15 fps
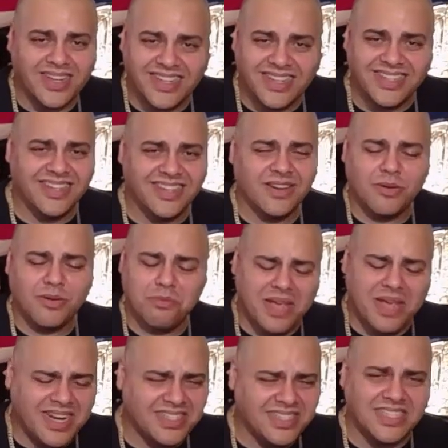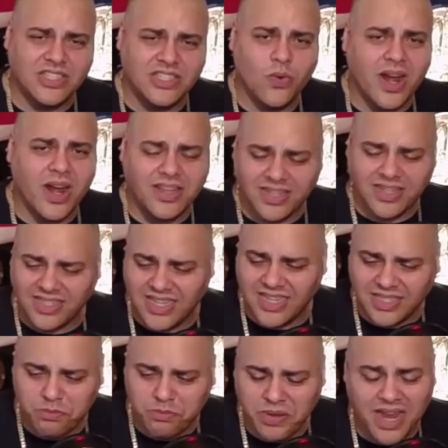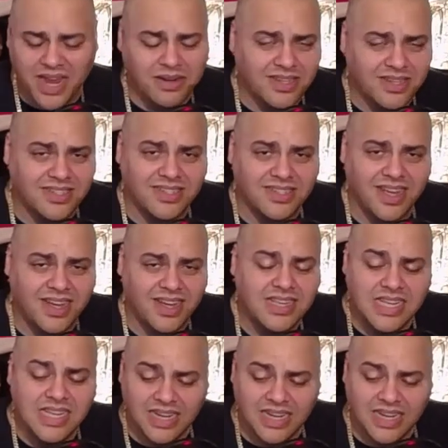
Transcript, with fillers: And, oh, man, is he squatting? You can see he's in pain because, yeah,